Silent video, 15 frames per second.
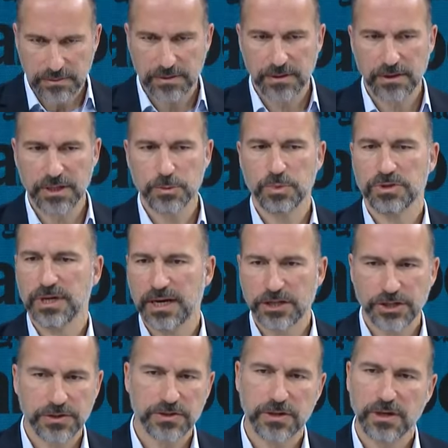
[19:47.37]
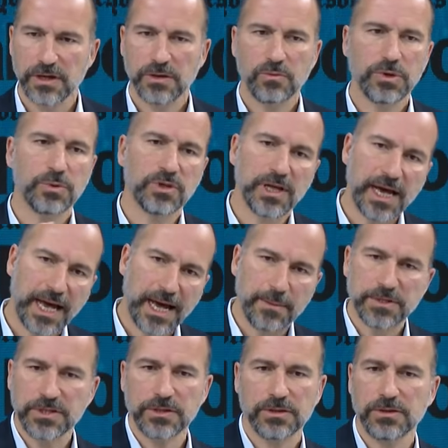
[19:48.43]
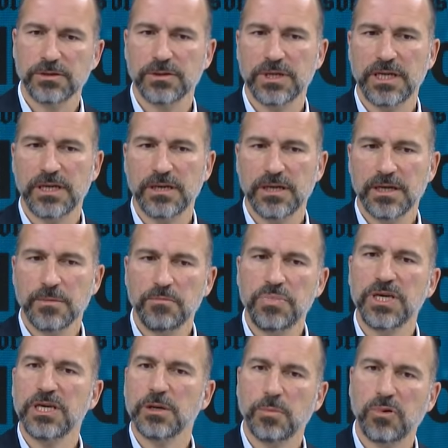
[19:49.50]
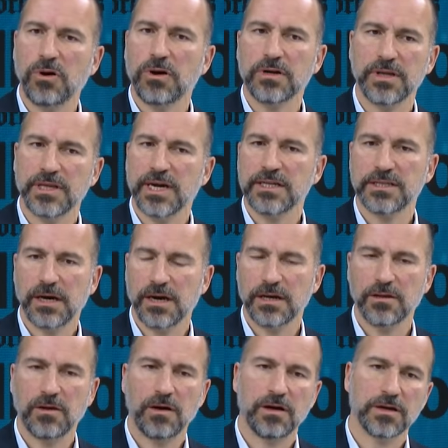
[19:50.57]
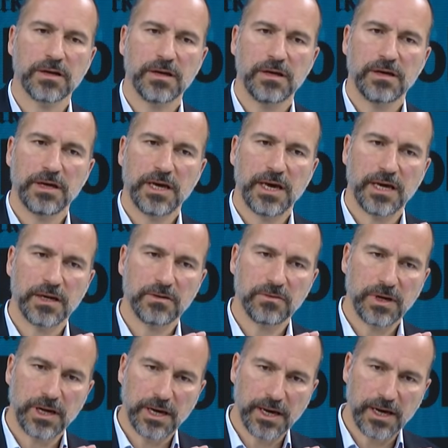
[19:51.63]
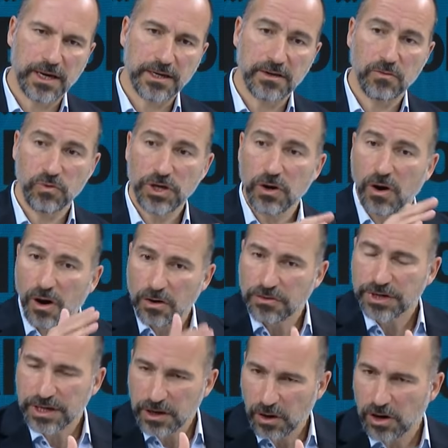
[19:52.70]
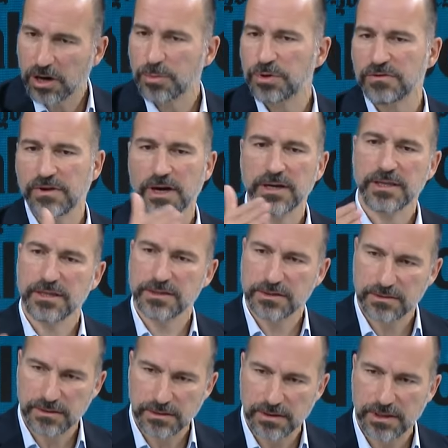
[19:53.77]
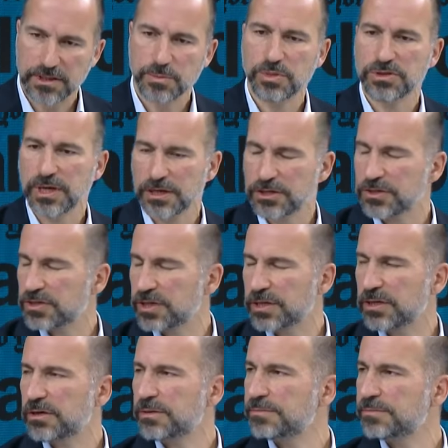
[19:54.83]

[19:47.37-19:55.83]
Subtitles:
these protections, we will absolutely be a part of that dialogue, and we already are providing these right. protections in Europe.